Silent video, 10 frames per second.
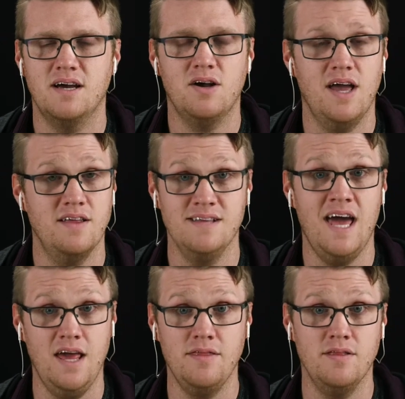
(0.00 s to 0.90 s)
Okay, it's
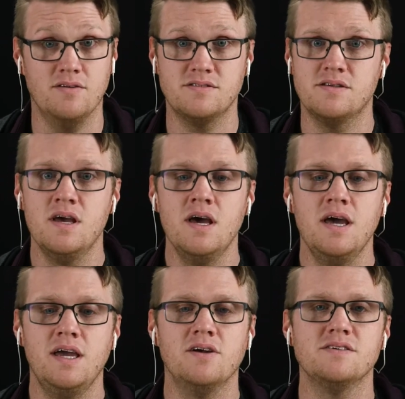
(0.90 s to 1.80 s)
not eighth notes.
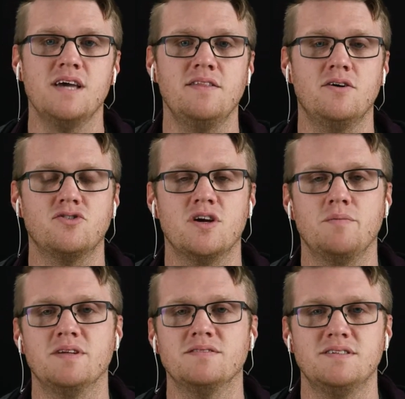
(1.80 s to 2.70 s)
Here's eighth note
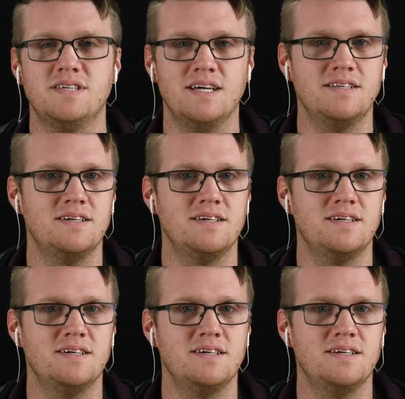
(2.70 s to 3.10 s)
triplets. No,